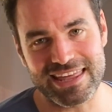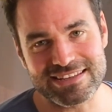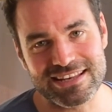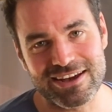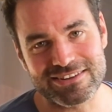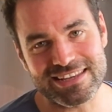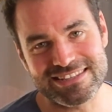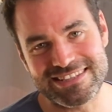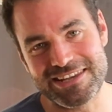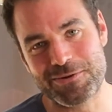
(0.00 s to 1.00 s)
Thanks a lot.
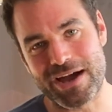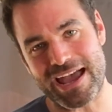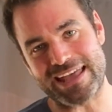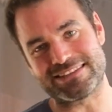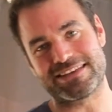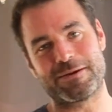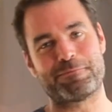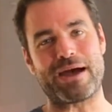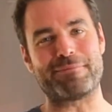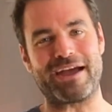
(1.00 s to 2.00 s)
See you and
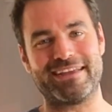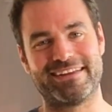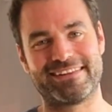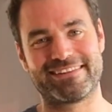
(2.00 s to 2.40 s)
bye-bye.